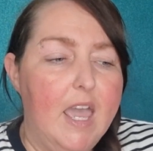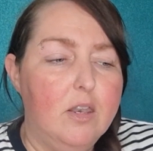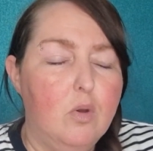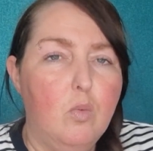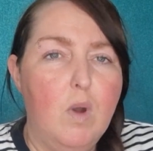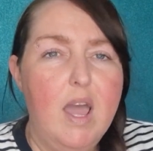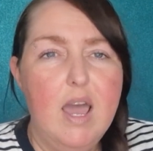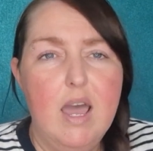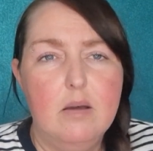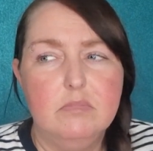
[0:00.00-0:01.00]
And what
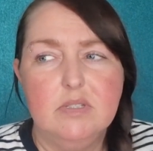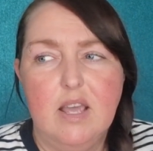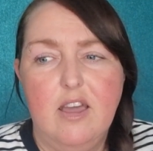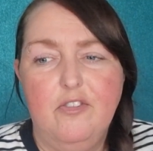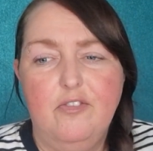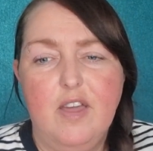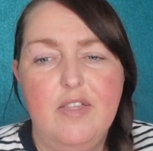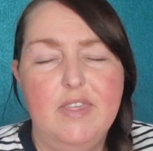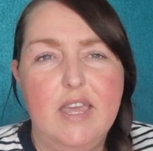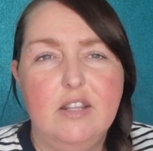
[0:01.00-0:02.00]
happens if,
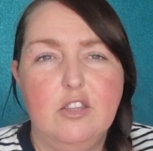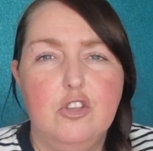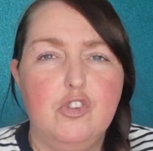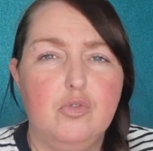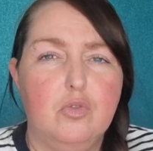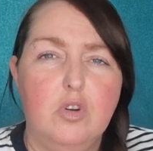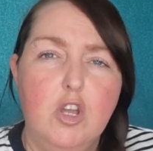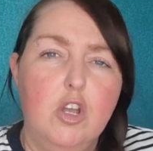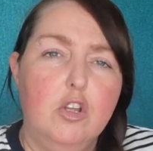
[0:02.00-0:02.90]
at the end of the show,